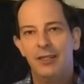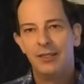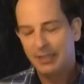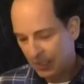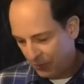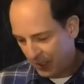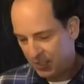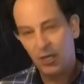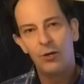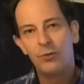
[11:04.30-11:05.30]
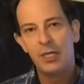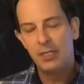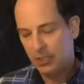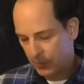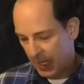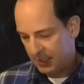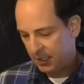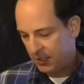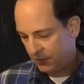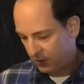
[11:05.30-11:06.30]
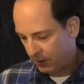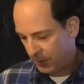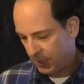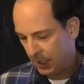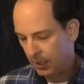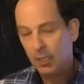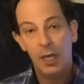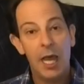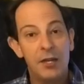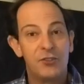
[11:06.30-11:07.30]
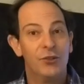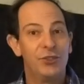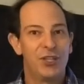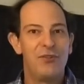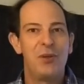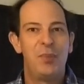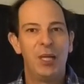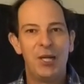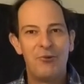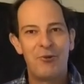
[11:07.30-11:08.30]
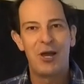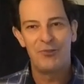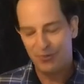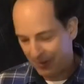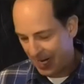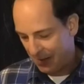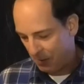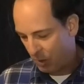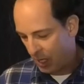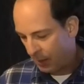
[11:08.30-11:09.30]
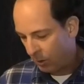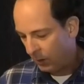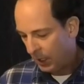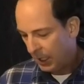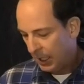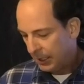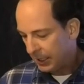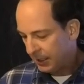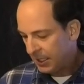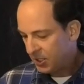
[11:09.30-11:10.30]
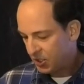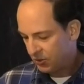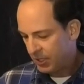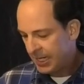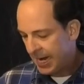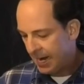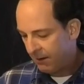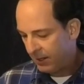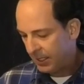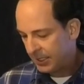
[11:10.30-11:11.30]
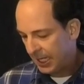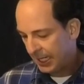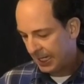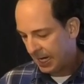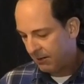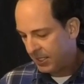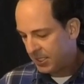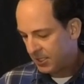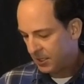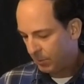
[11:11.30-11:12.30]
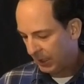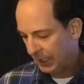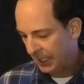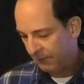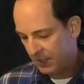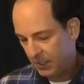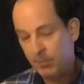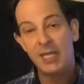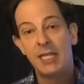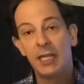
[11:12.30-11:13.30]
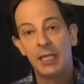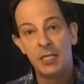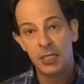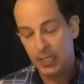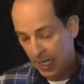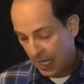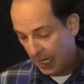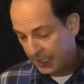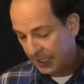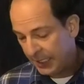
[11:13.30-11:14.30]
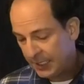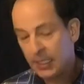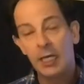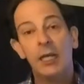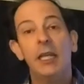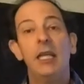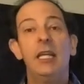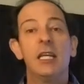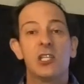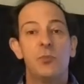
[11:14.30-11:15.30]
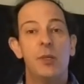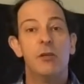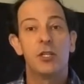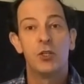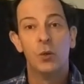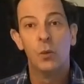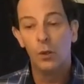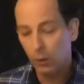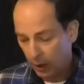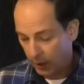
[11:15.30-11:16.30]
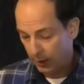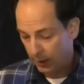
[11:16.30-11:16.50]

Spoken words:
that we're told in this passage of Scripture, and it's also repeated right throughout the Bible. Now these three areas encourages the believer to be diligent, and these are in our spiritual walk,